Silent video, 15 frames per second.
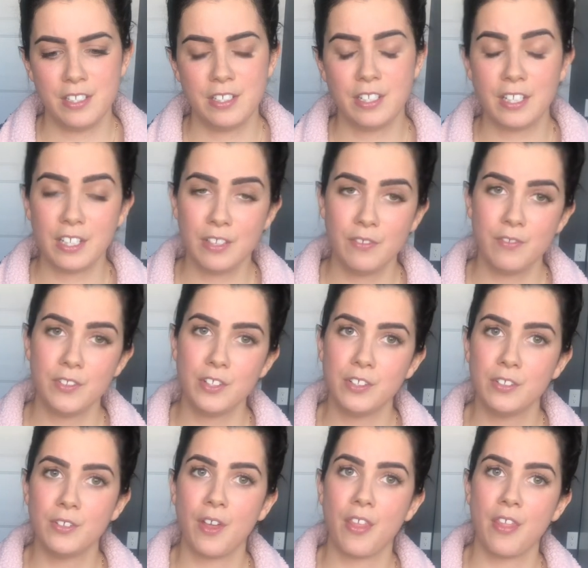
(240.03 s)
to give
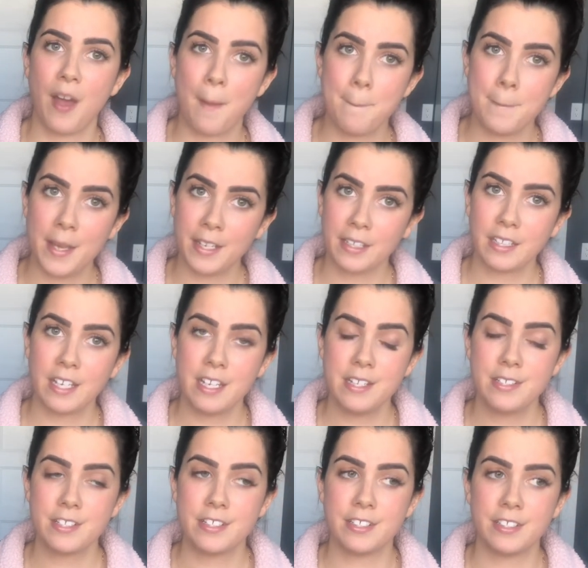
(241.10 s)
you that
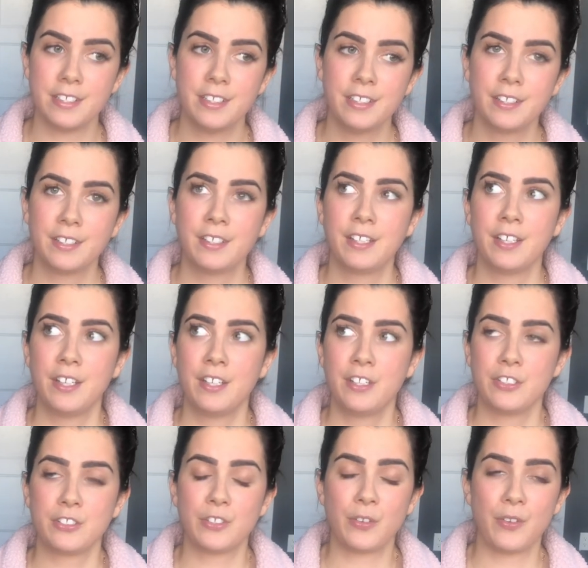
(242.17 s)
medication
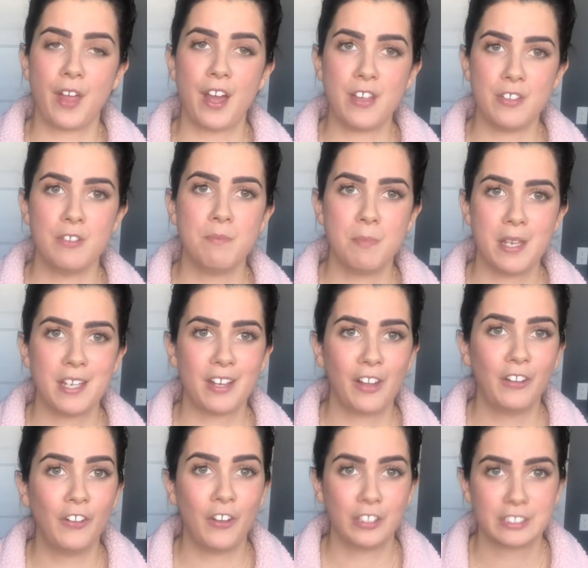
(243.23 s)
so that you make
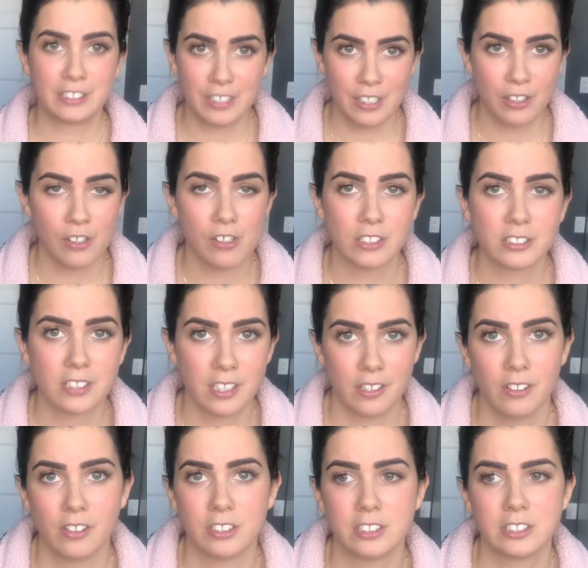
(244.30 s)
lots and lots and
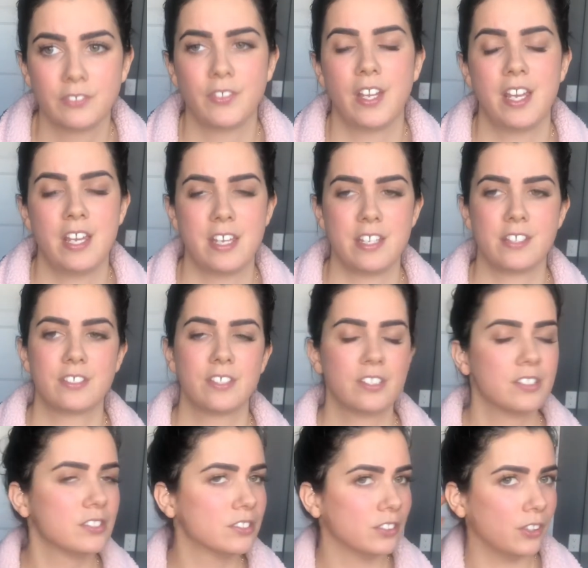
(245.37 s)
lots of eggs.
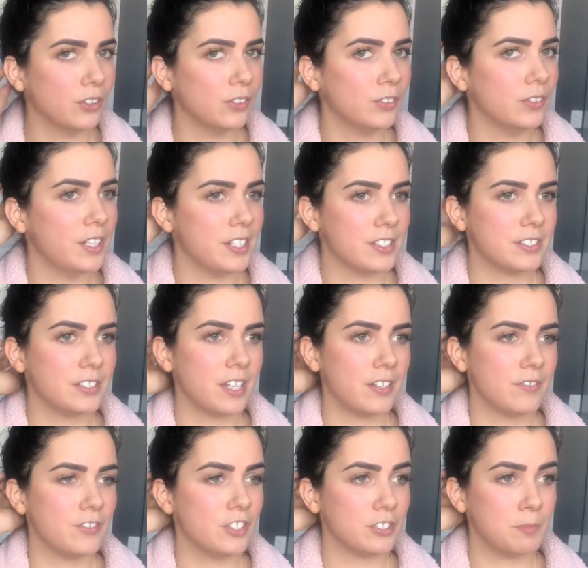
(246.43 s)
So instead of
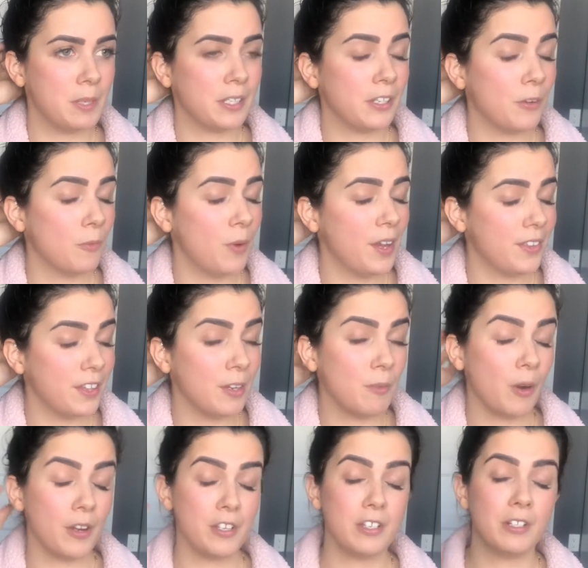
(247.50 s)
just making 1, they
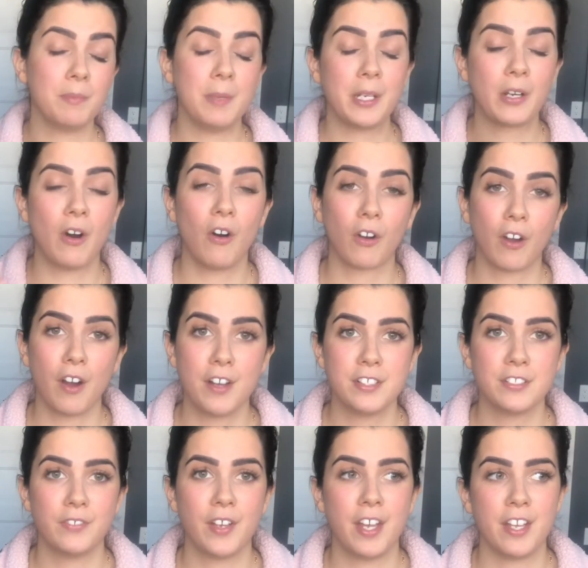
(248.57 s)
want you to make all kinds of
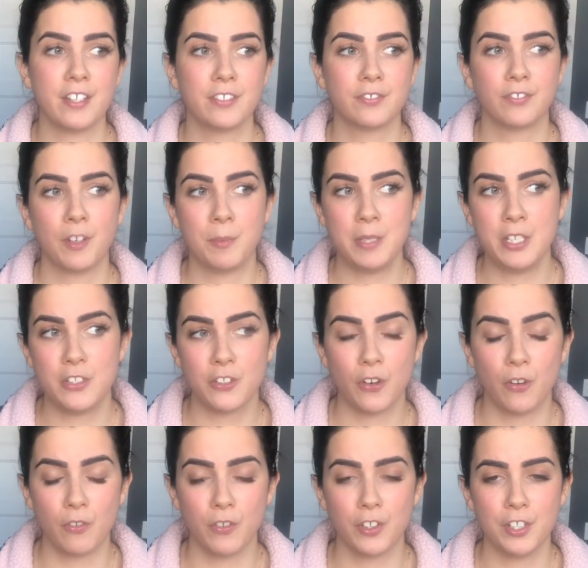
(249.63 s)
eggs from each
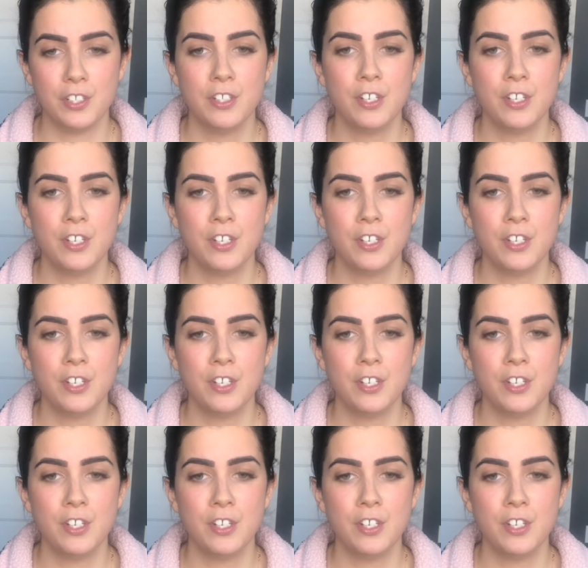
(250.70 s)
ovary.